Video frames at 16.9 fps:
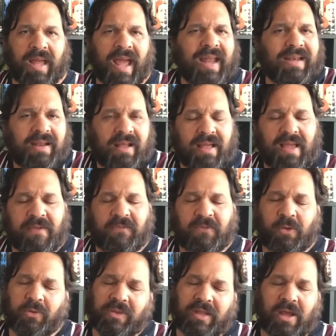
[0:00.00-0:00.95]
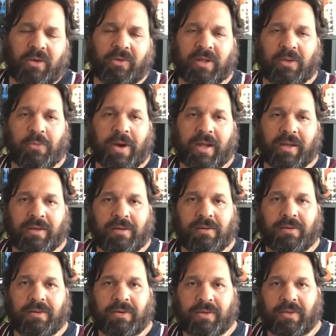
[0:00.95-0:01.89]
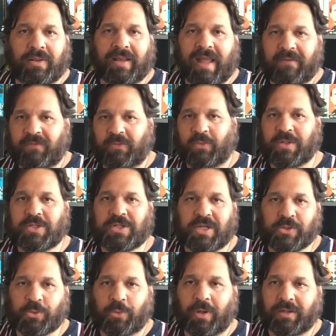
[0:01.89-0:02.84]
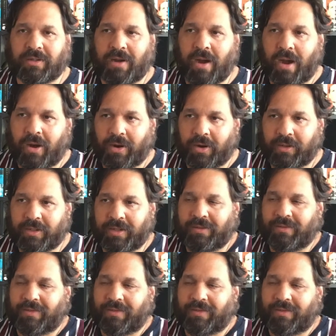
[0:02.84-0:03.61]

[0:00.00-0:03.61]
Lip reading: And if you're the only one left with just one card,